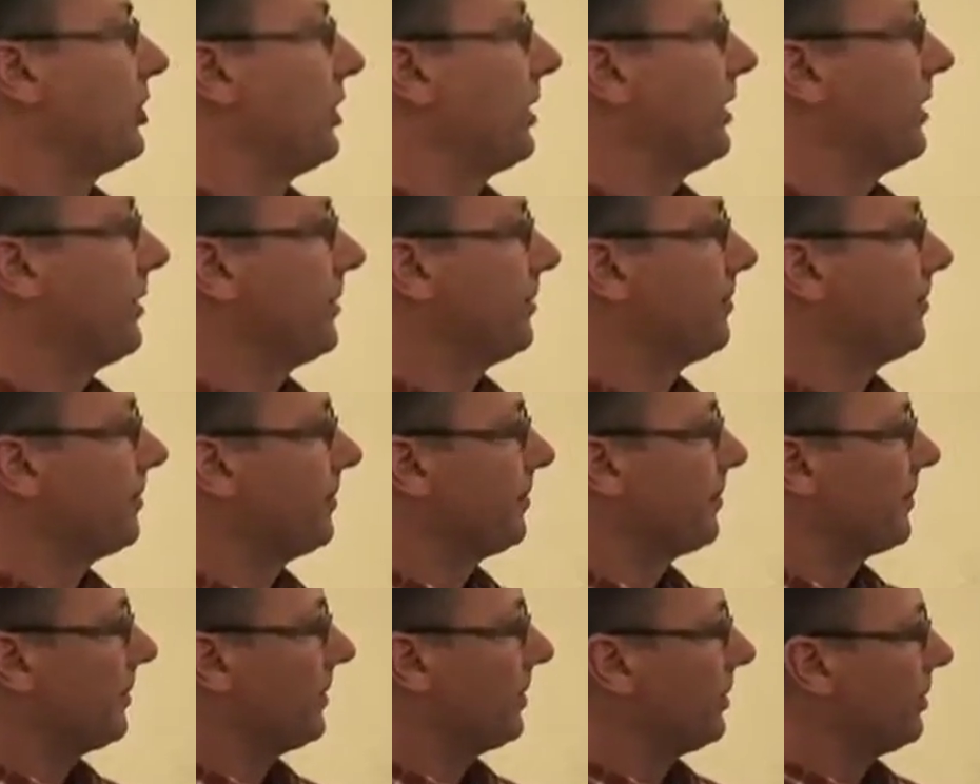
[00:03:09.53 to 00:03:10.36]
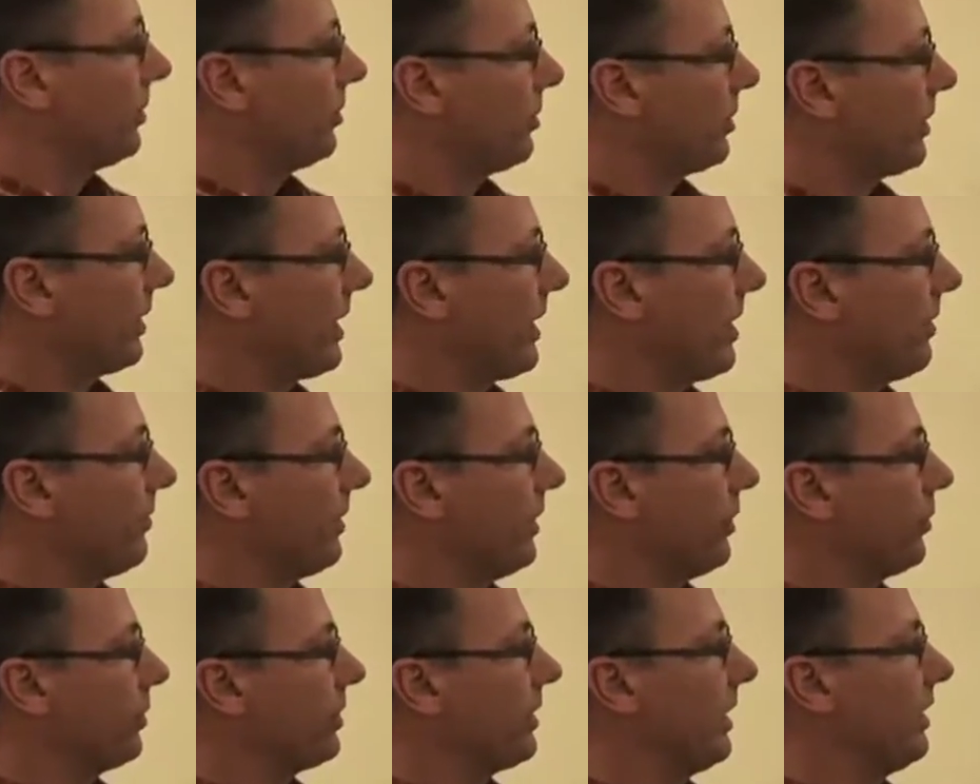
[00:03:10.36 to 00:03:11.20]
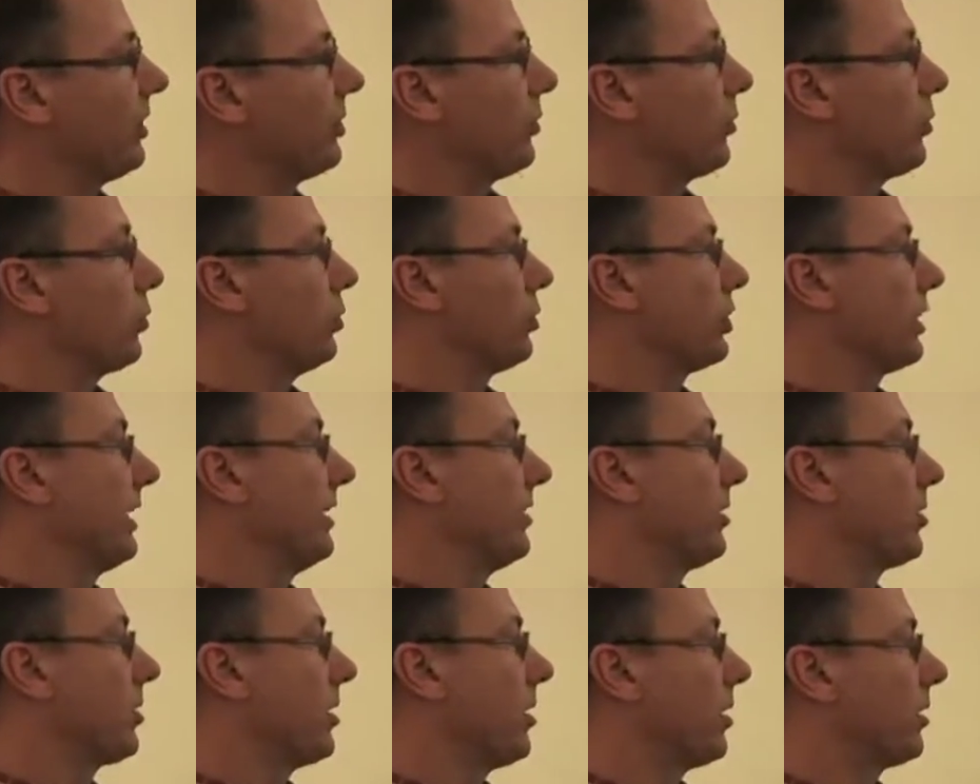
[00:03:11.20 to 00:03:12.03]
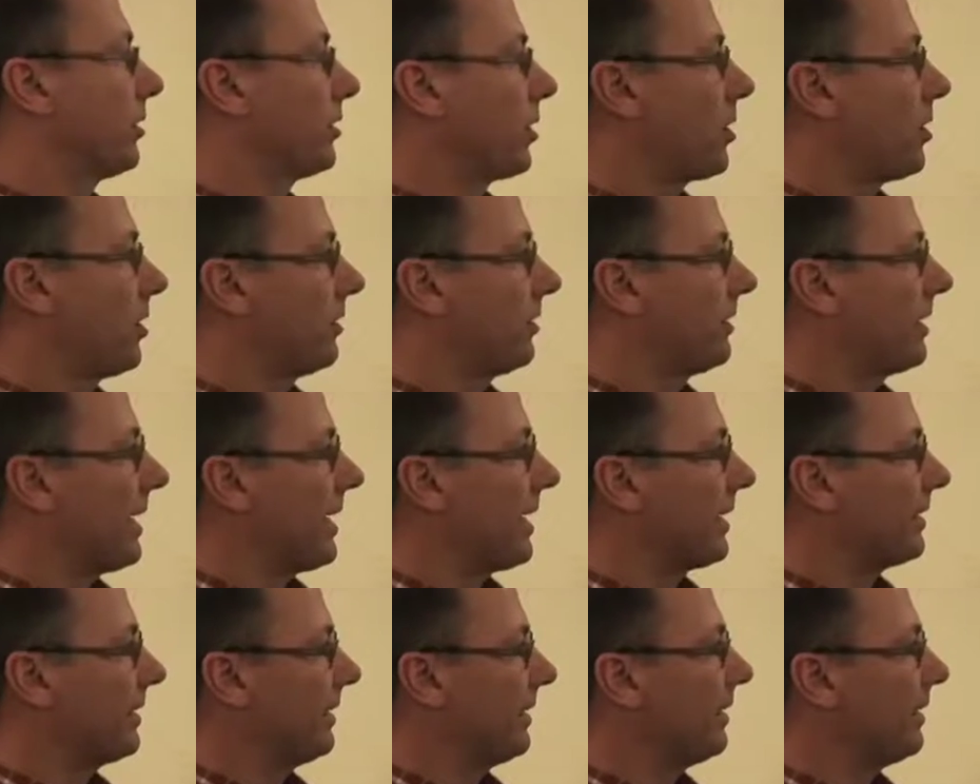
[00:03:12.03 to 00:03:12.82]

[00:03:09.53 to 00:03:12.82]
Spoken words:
You can have irritation through skin contact.